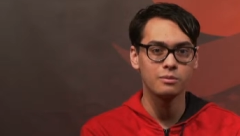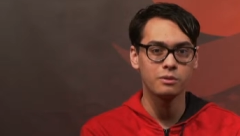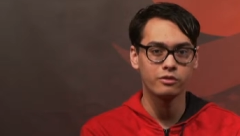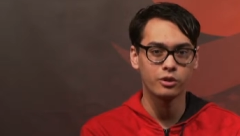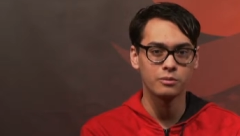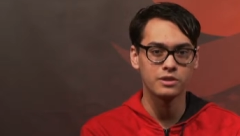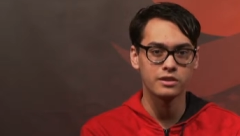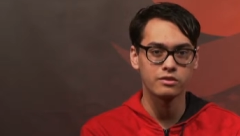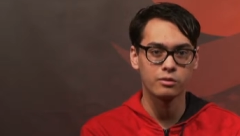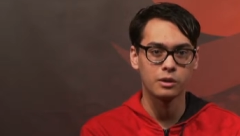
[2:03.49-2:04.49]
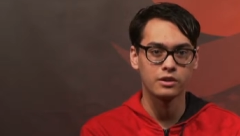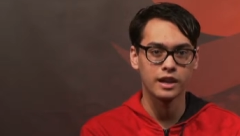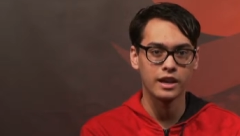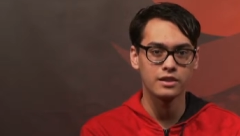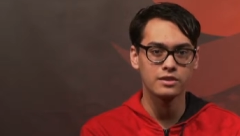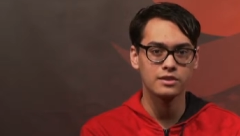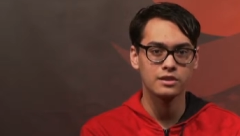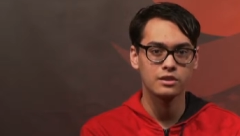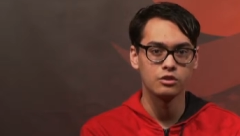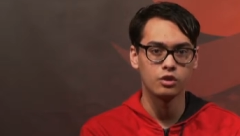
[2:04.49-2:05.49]
performances from our dance,
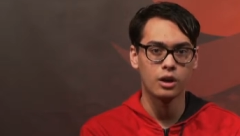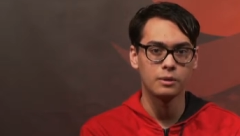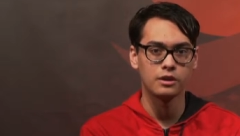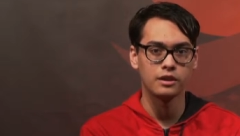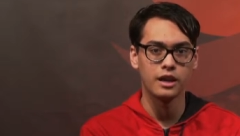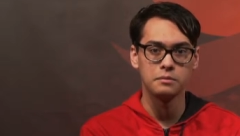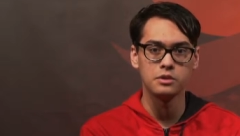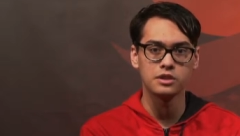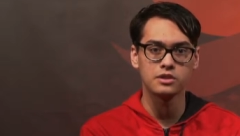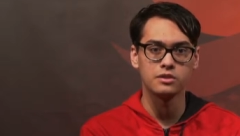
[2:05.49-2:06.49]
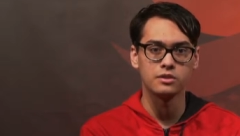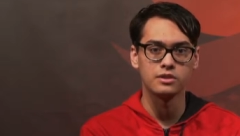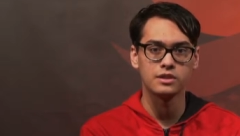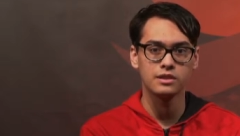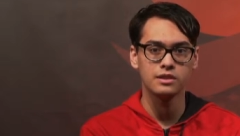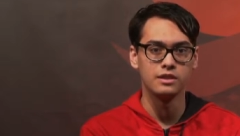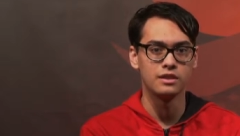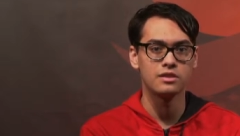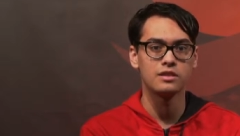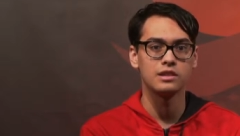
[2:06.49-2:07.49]
drama, and music students in the
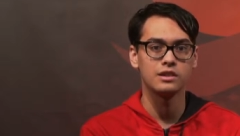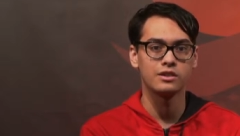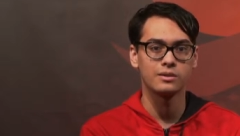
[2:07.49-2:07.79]
theater.